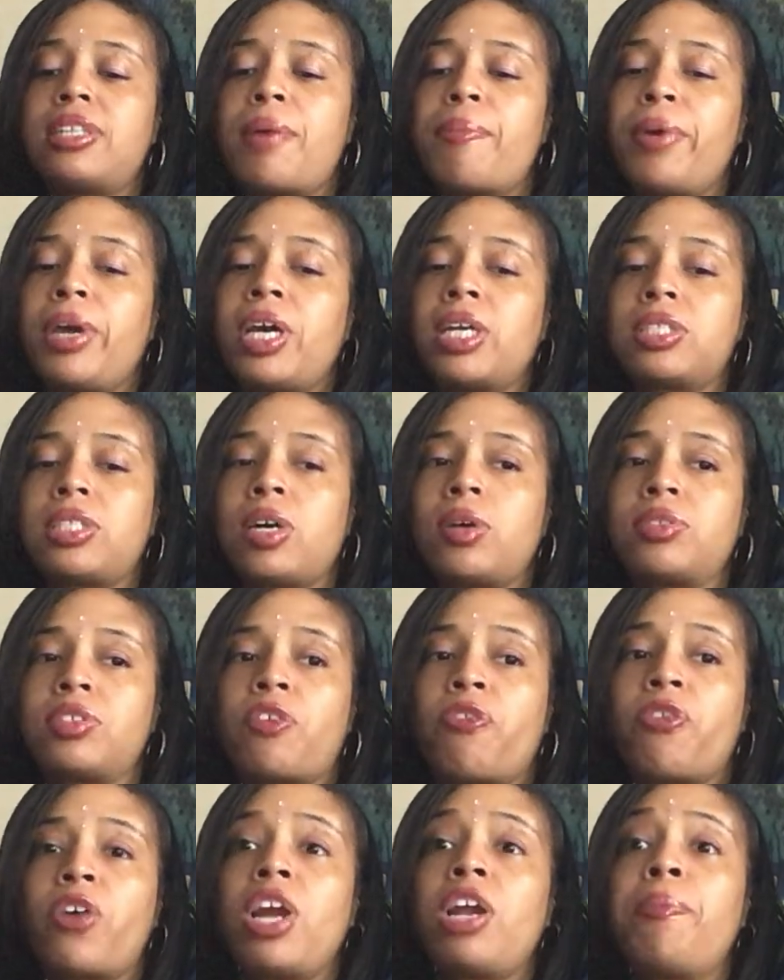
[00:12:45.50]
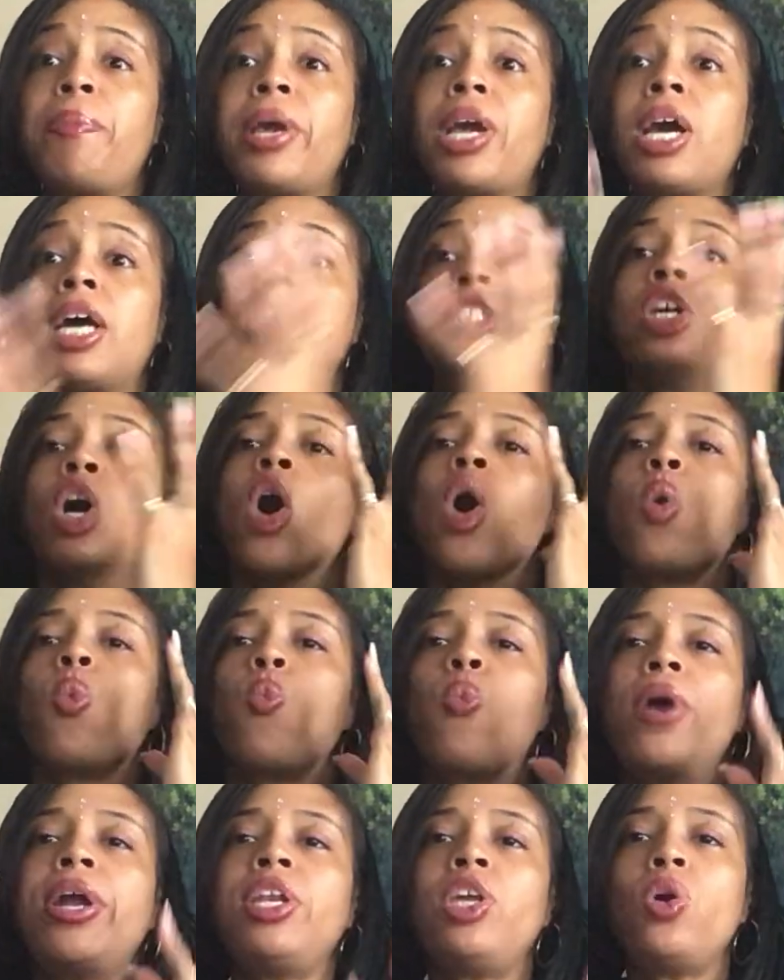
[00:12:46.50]
dumb because I was afraid, because
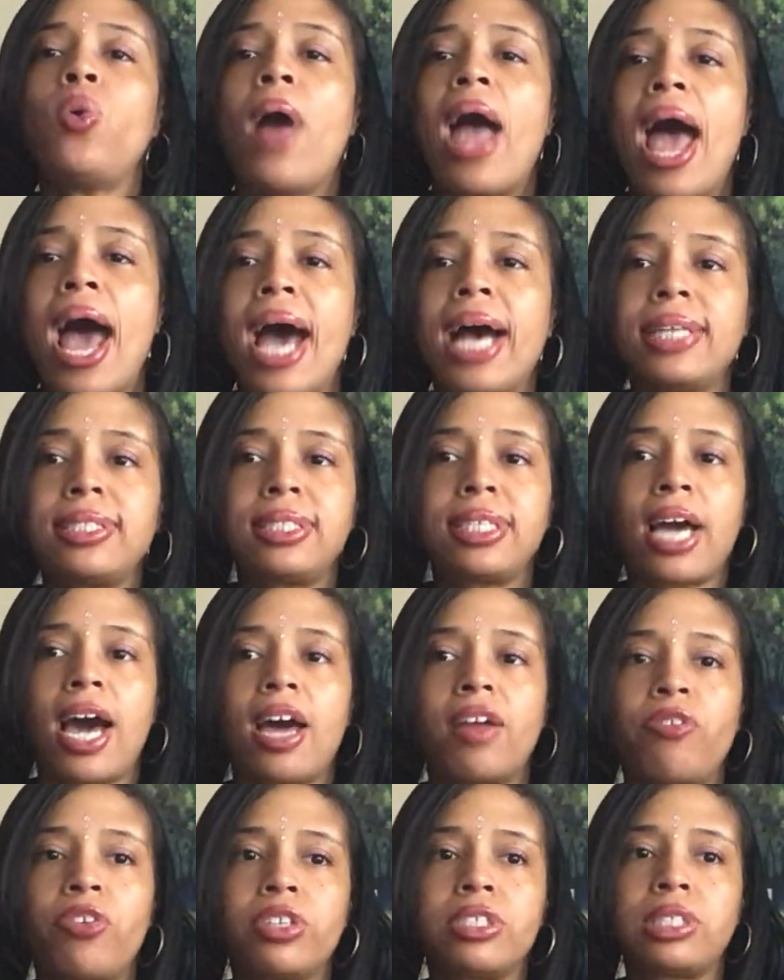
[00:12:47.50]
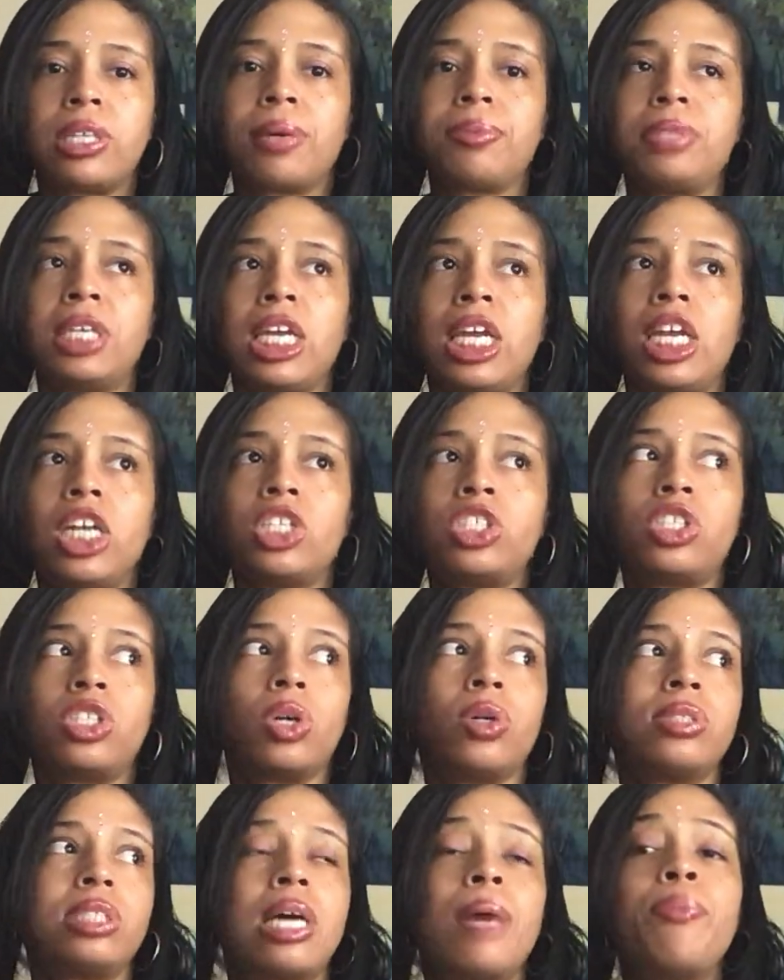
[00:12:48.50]
when you ask God for something and it
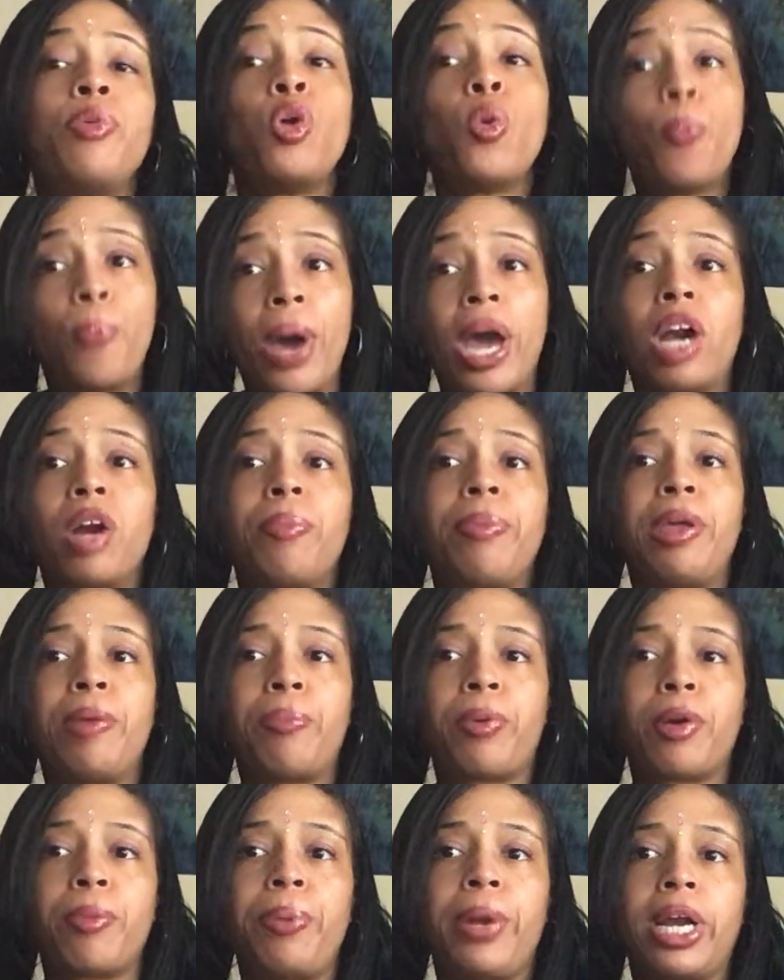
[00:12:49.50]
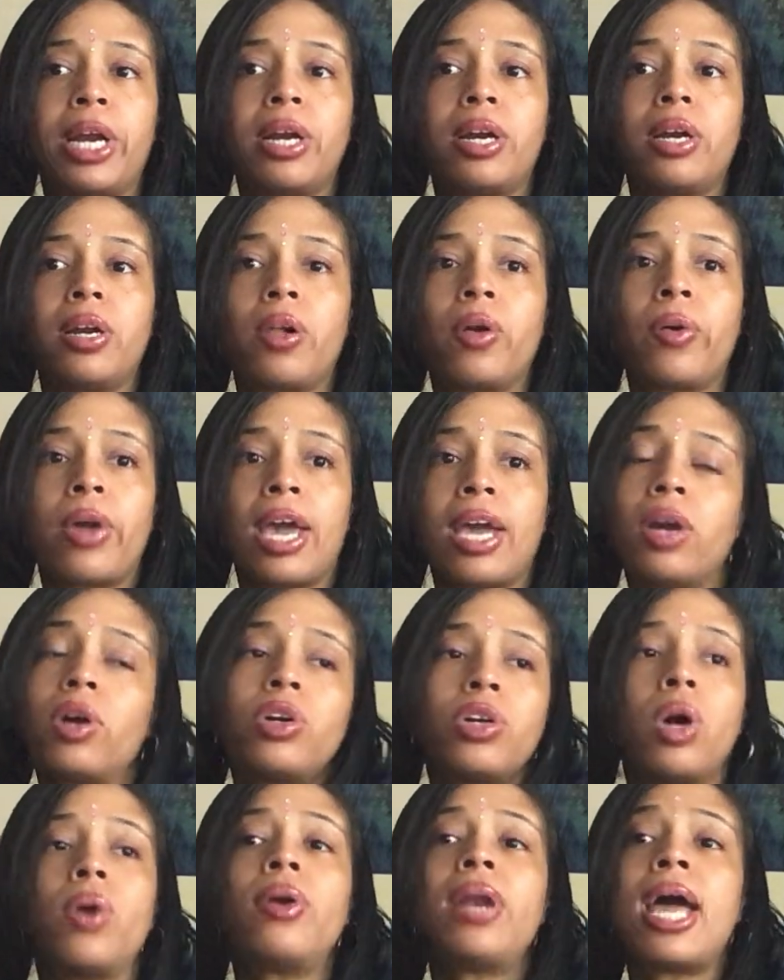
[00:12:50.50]
shows up, you better be prepared, okay?
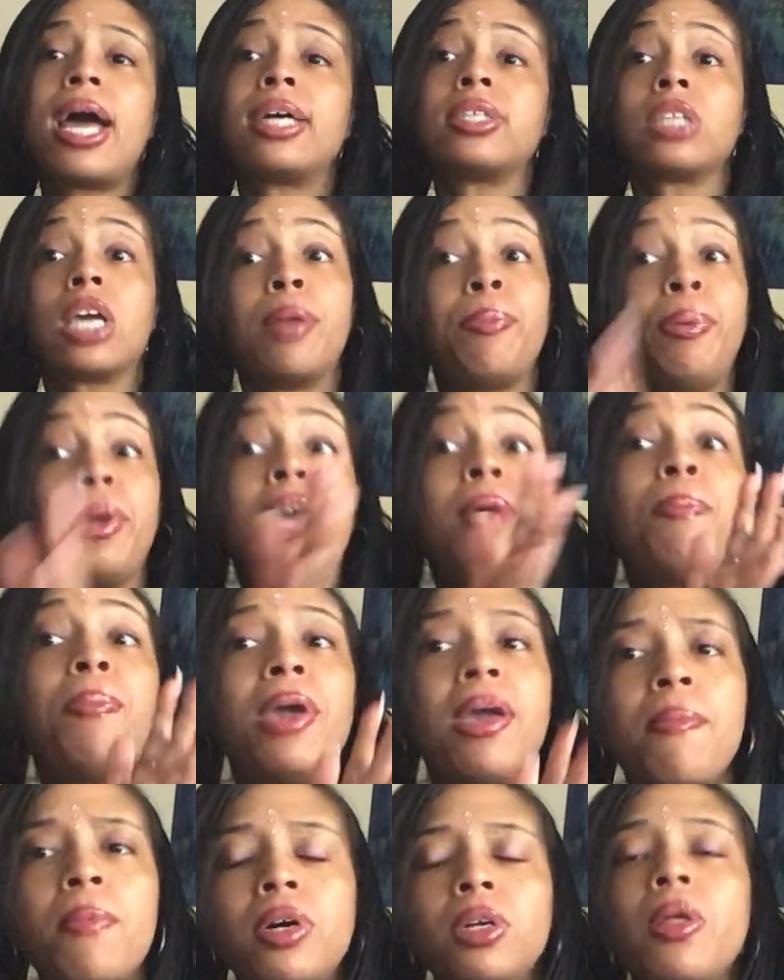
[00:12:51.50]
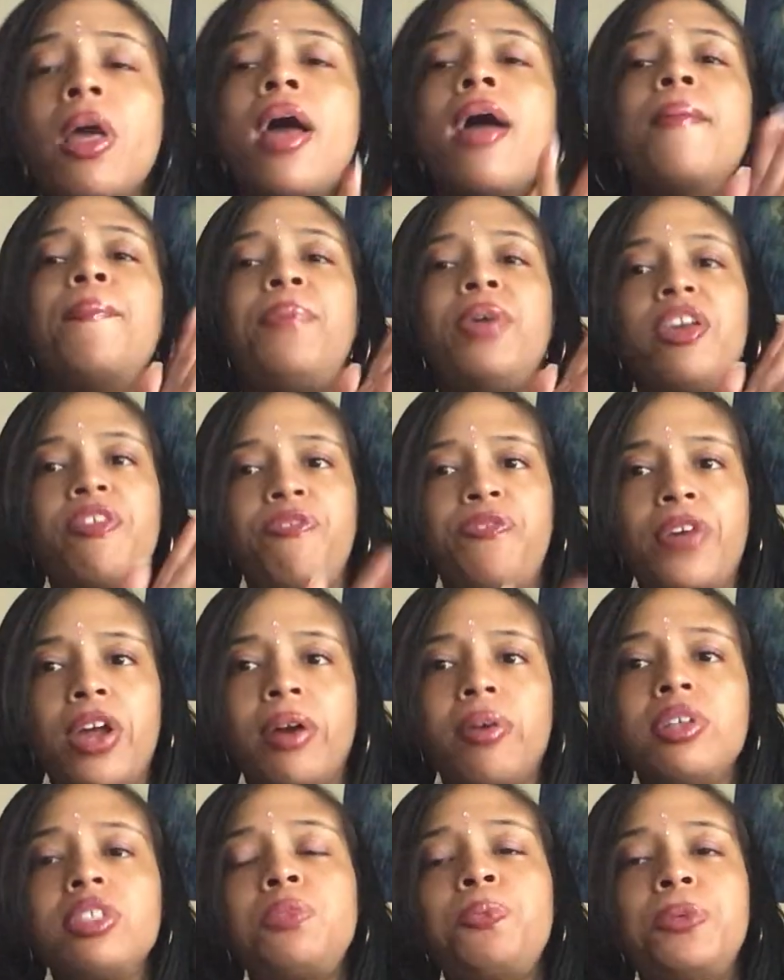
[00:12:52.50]
Or don't ask. And be
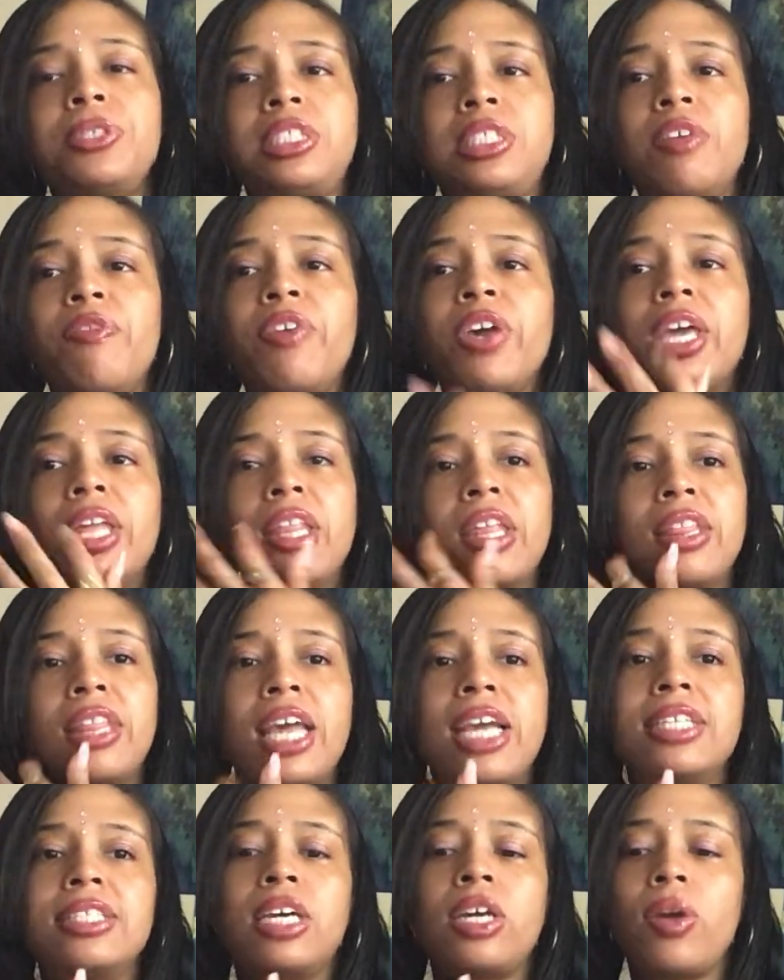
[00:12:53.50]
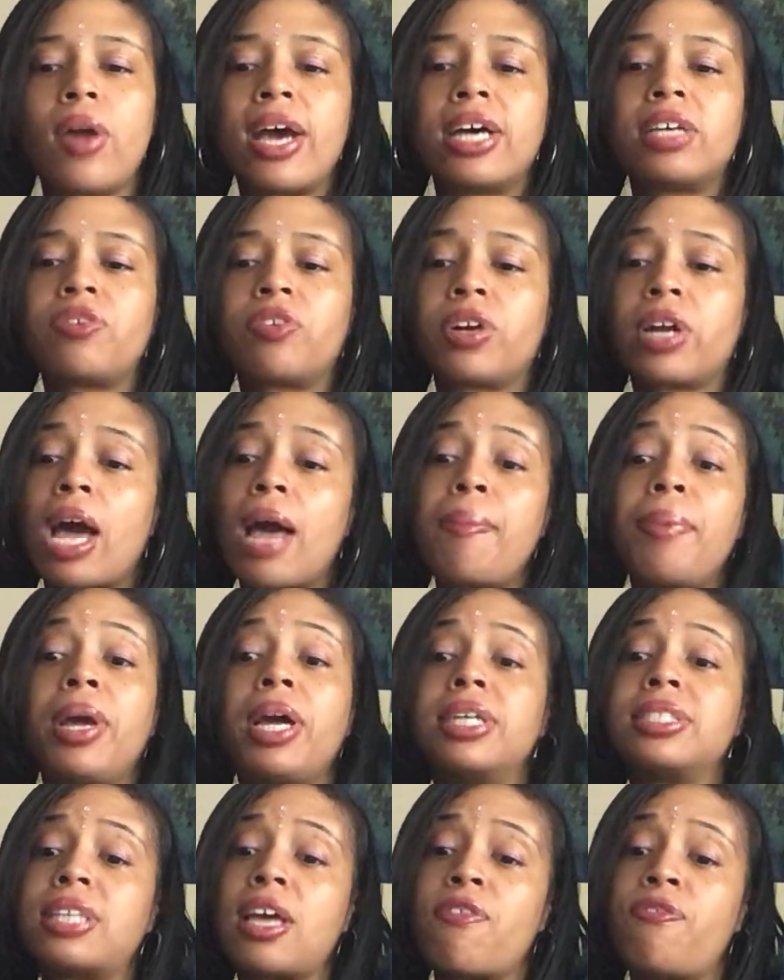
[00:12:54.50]
very specific in the things that you ask for God,
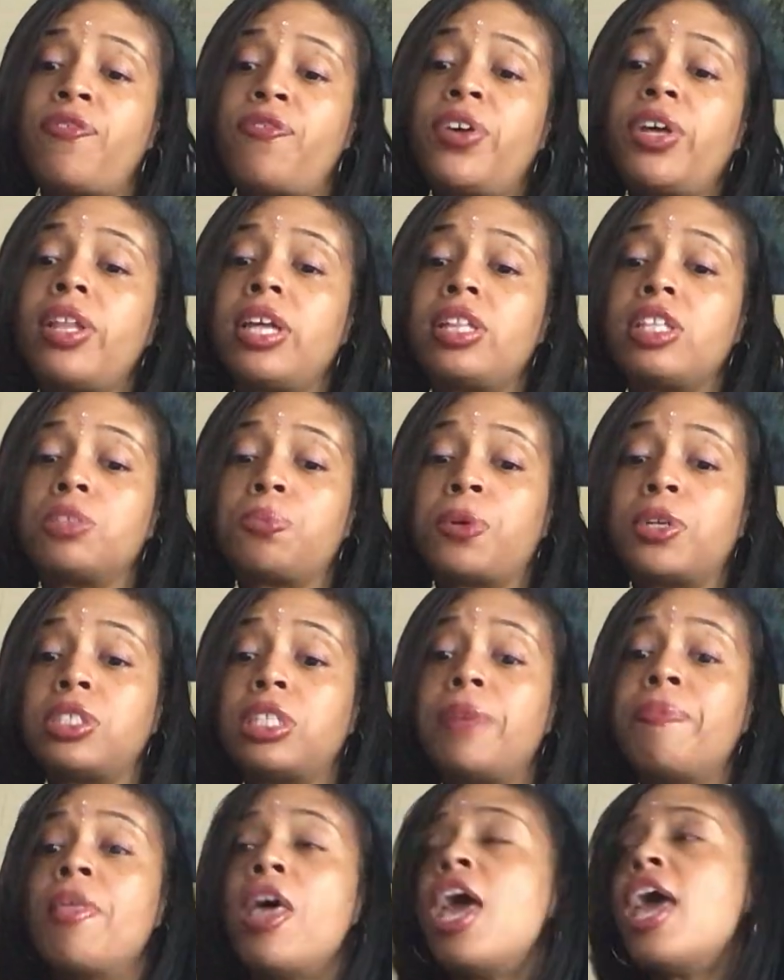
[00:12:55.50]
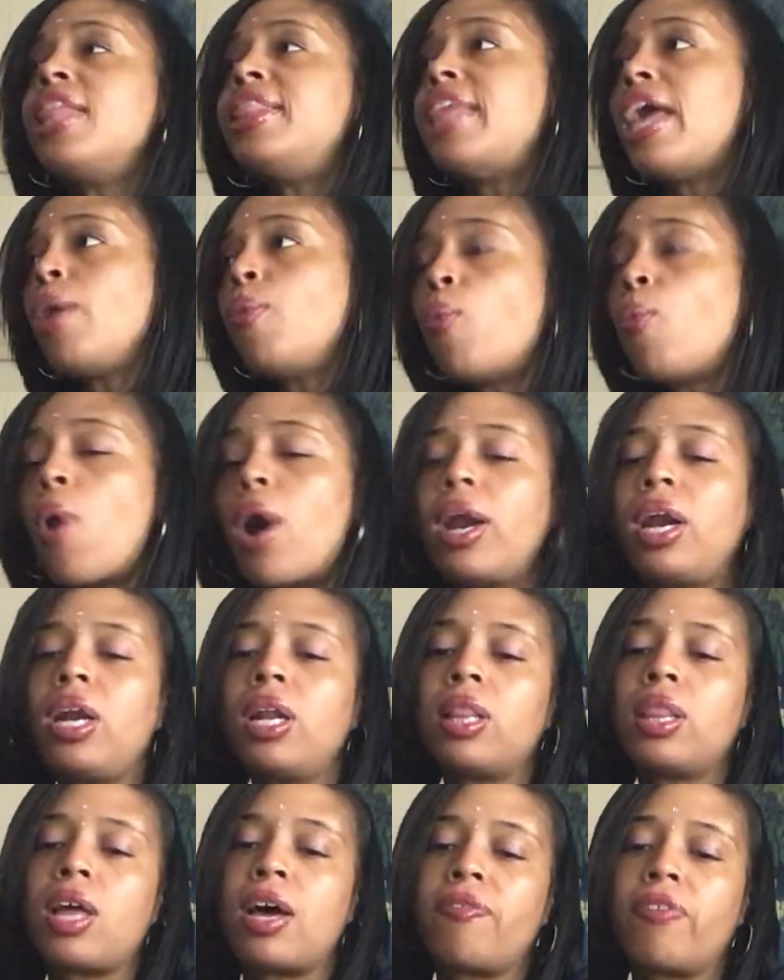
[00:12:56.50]
because I feel like this person, they wanted a
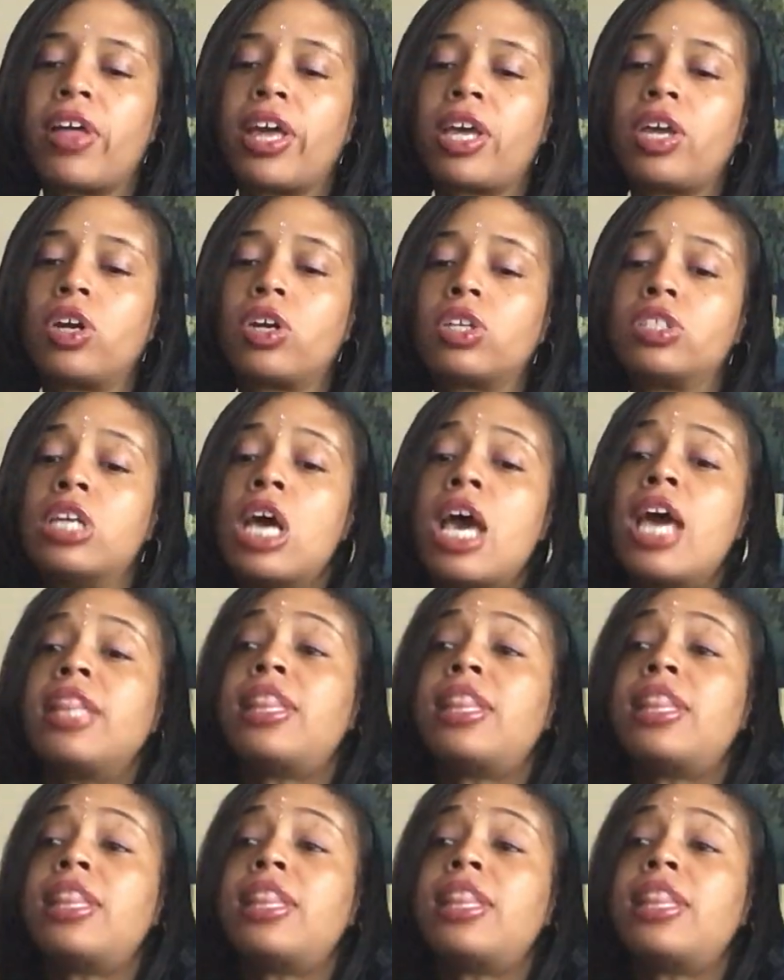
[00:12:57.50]
love like yours.